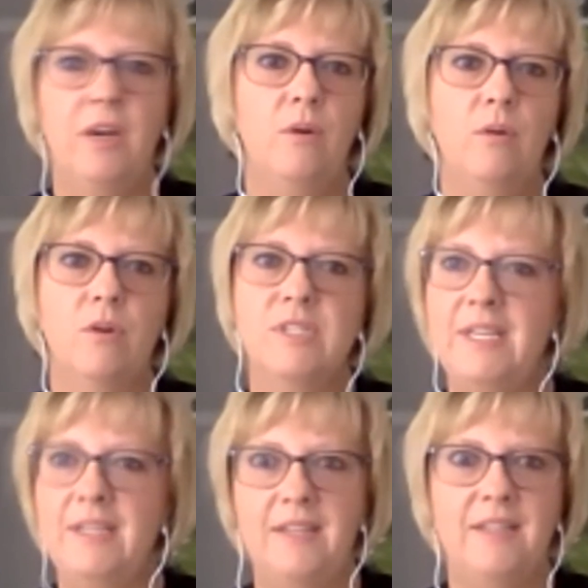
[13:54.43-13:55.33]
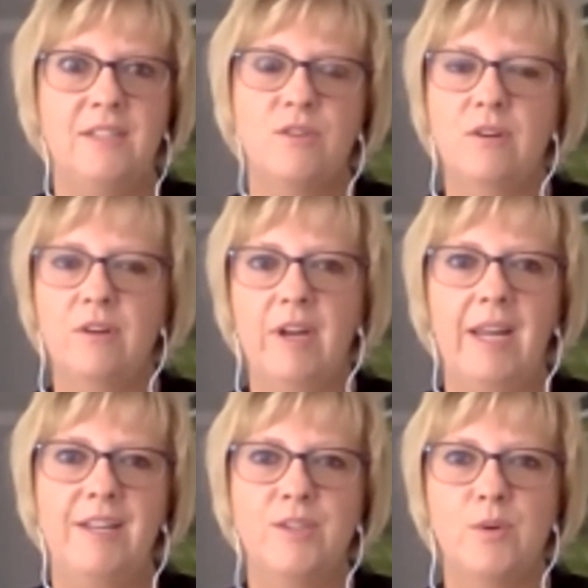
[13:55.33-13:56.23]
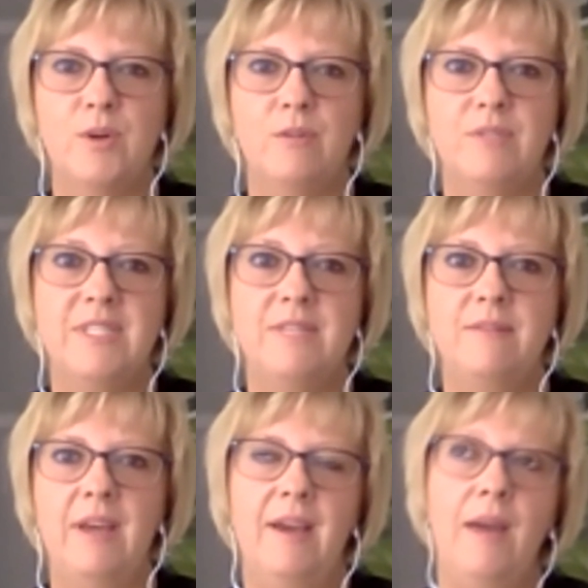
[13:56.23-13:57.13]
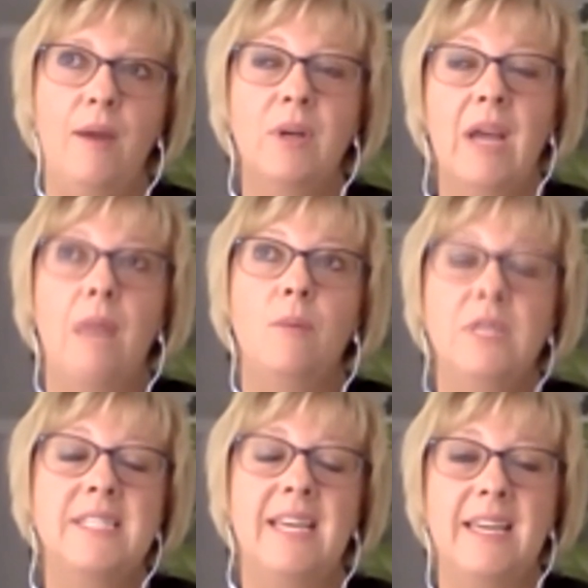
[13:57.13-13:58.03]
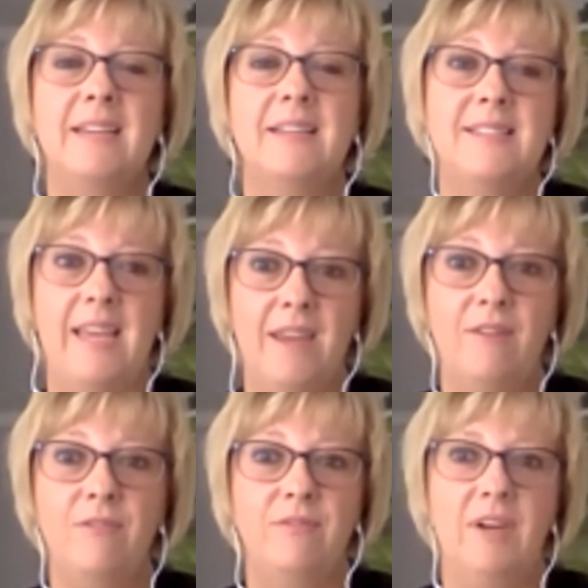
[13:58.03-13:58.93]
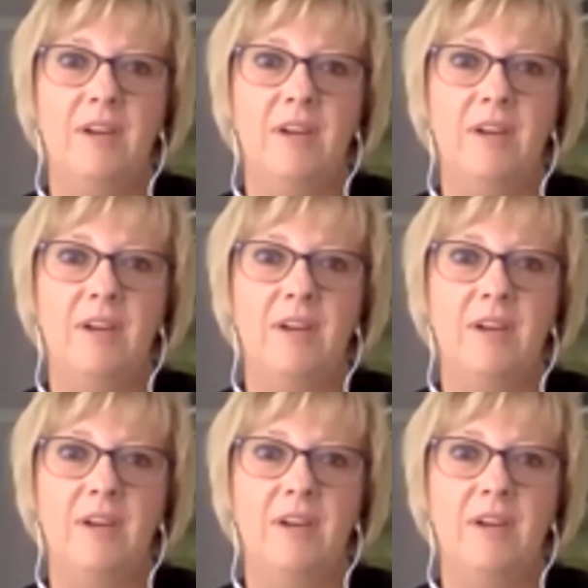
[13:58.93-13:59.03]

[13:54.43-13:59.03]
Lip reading: or CDs or any sort of, I would say a safe,